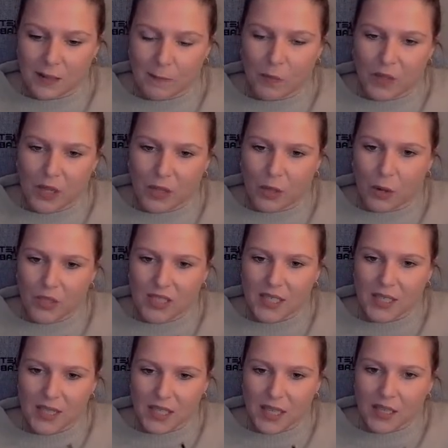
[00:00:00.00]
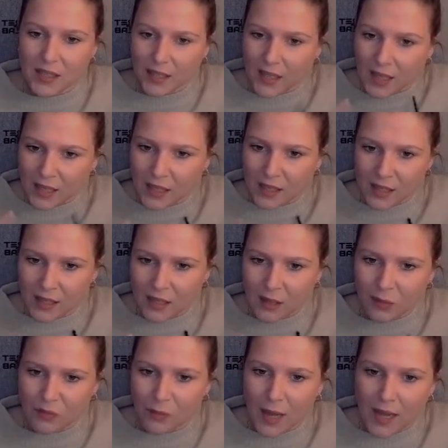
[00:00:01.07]
an OCD thing
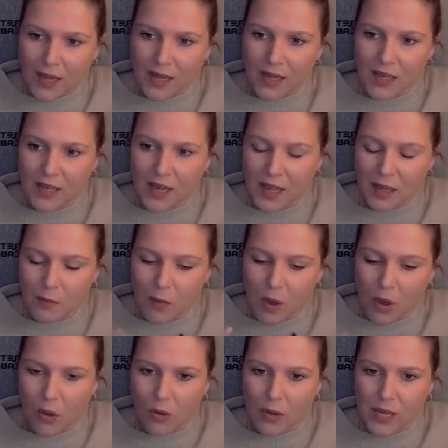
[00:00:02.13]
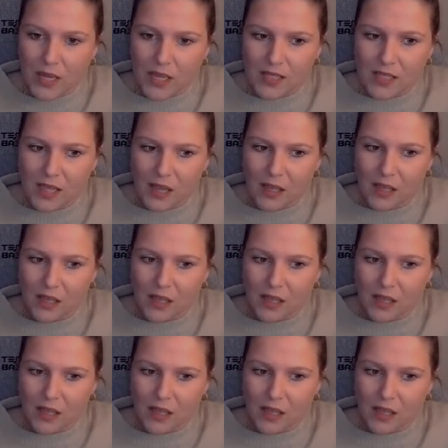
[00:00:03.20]
of mine. I'm always like